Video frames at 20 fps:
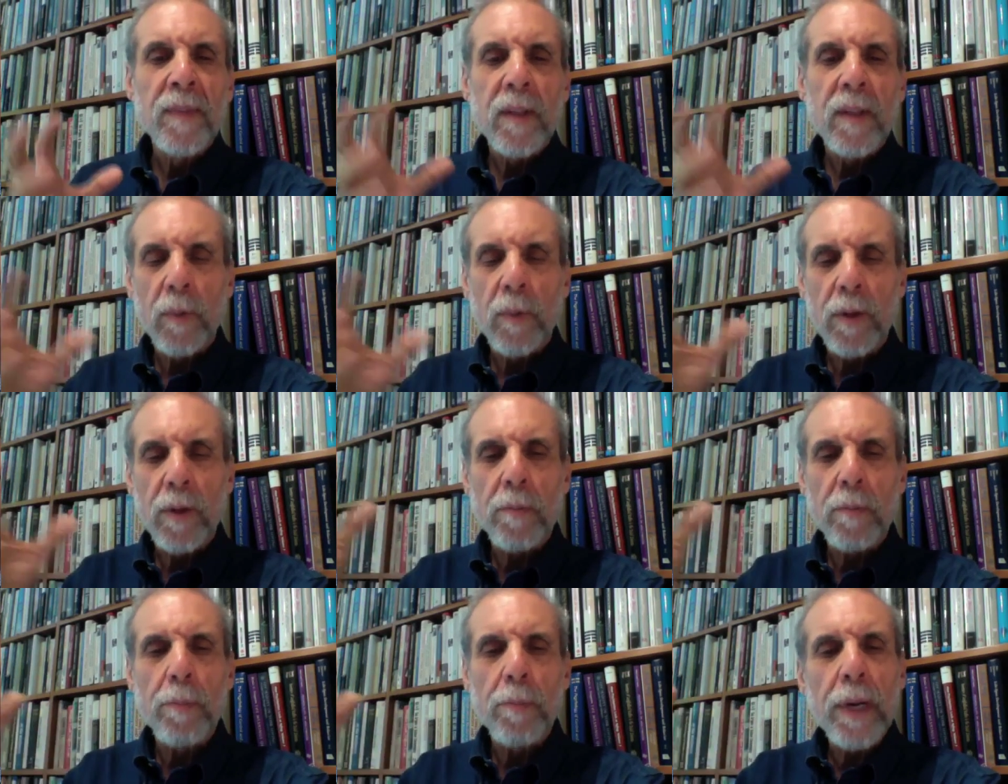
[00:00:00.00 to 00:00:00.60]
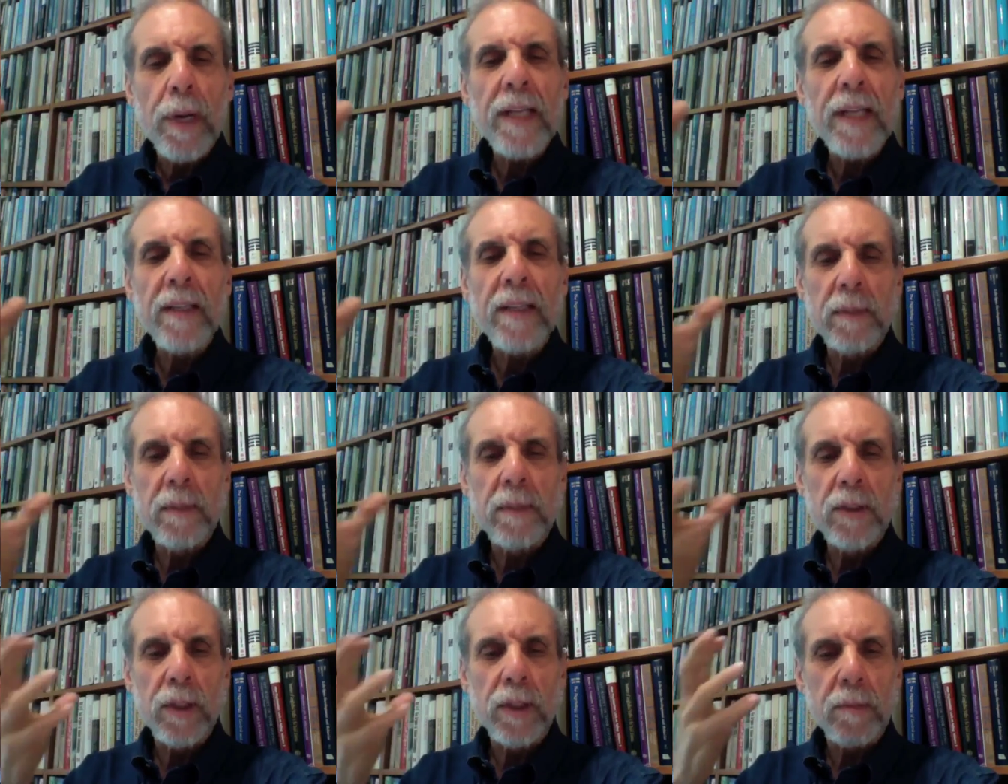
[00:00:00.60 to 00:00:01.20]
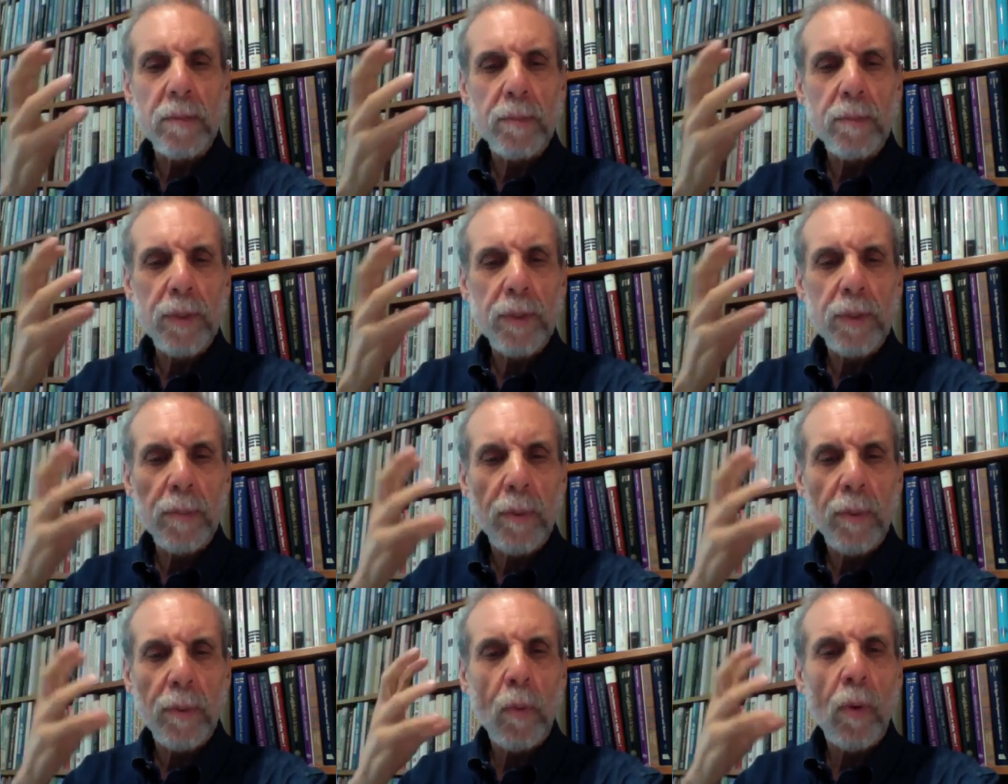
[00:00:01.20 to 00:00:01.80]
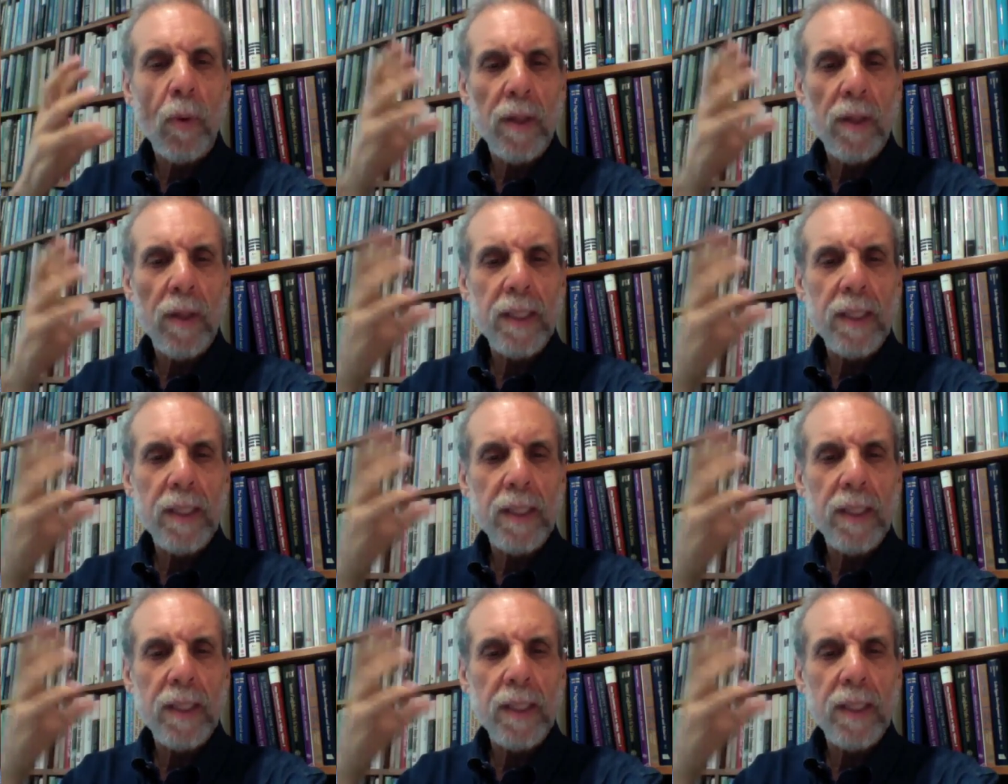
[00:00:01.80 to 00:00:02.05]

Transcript: where they're brain imaging people while